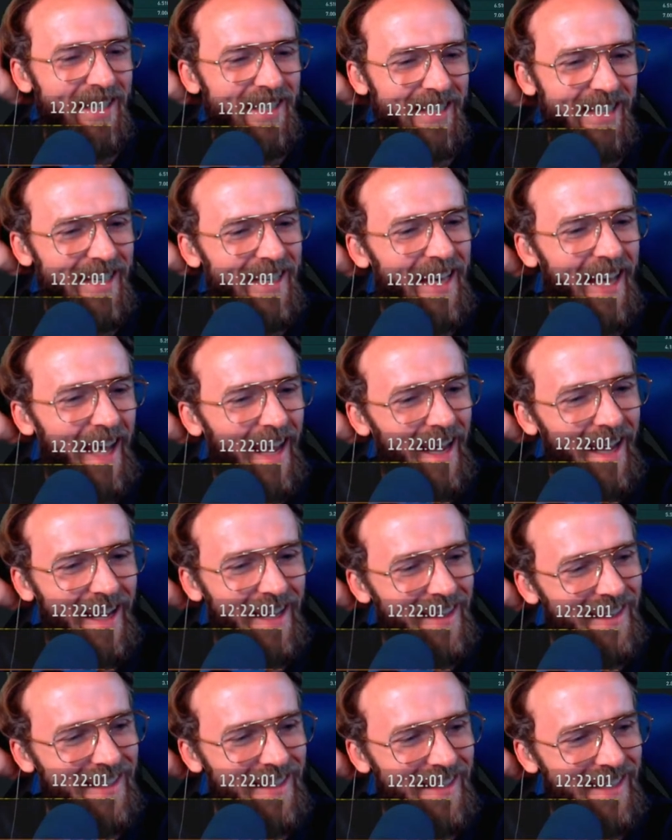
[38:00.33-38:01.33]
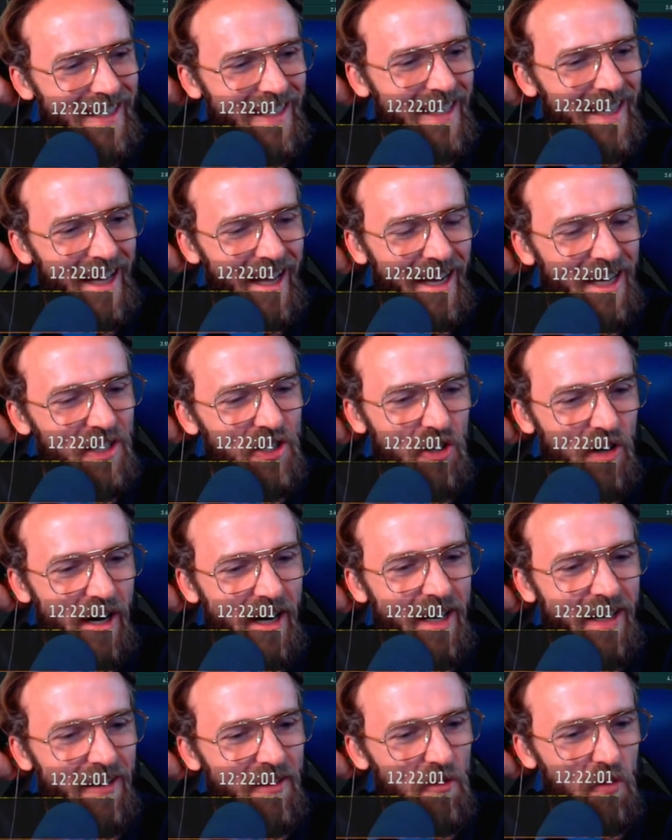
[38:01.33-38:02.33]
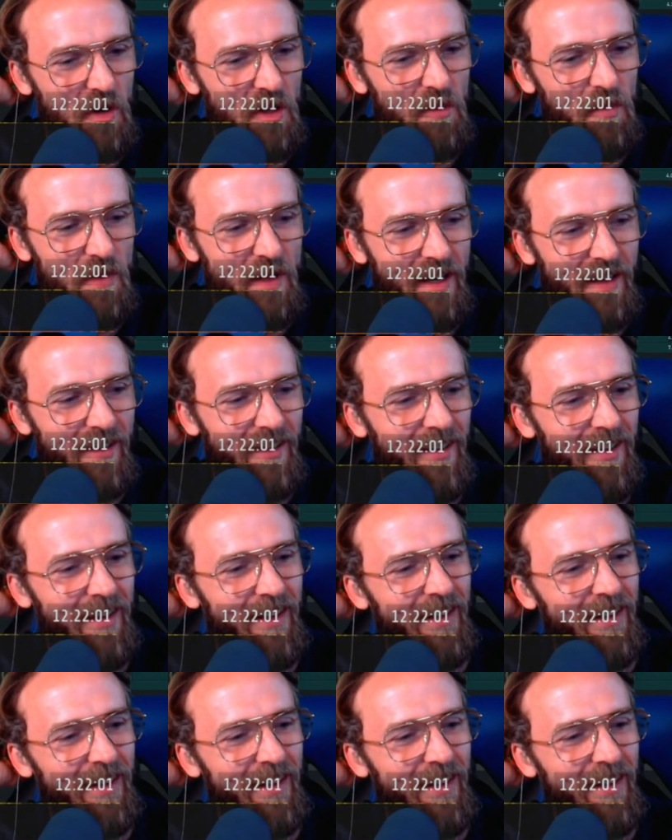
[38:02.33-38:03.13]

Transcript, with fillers: Z K the Z K trade with me?